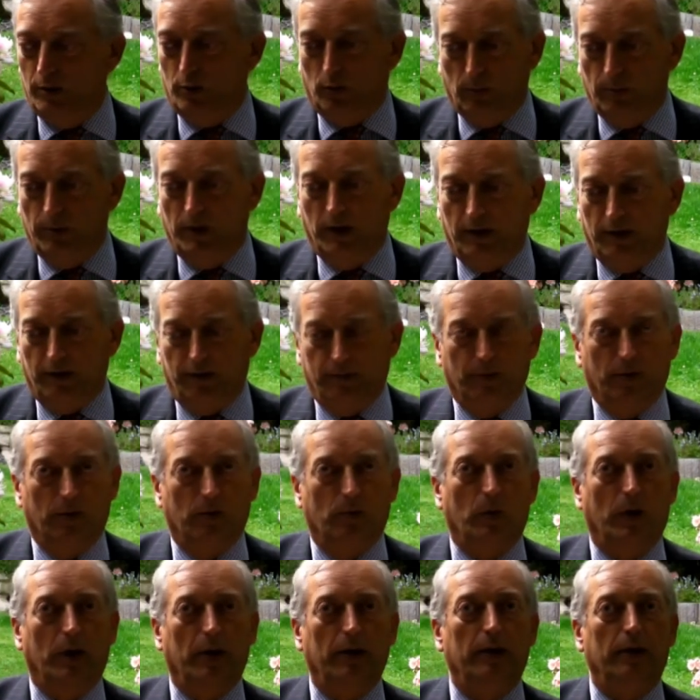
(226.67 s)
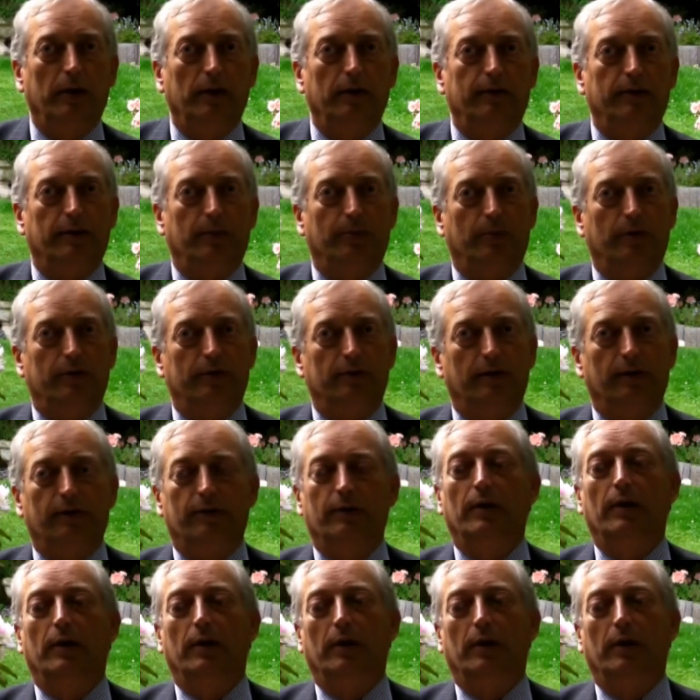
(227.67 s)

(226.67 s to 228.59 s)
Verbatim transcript: albeit a small one, in temperatures